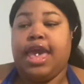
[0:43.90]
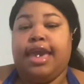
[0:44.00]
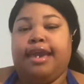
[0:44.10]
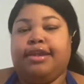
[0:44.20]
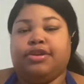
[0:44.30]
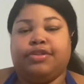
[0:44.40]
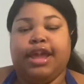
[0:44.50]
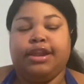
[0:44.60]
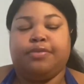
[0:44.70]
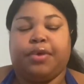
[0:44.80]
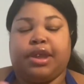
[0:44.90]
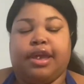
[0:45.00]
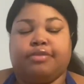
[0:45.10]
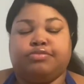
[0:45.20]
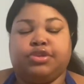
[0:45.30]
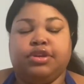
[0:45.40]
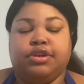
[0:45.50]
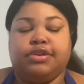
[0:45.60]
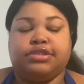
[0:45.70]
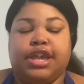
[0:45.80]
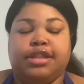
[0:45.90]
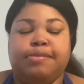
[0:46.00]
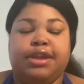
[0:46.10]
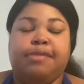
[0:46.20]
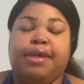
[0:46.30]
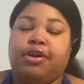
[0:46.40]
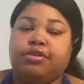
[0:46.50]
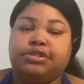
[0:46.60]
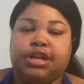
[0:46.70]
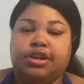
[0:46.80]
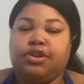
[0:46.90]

And you know, that didn't work out. So, you know, I was like, let me get back on Tinder,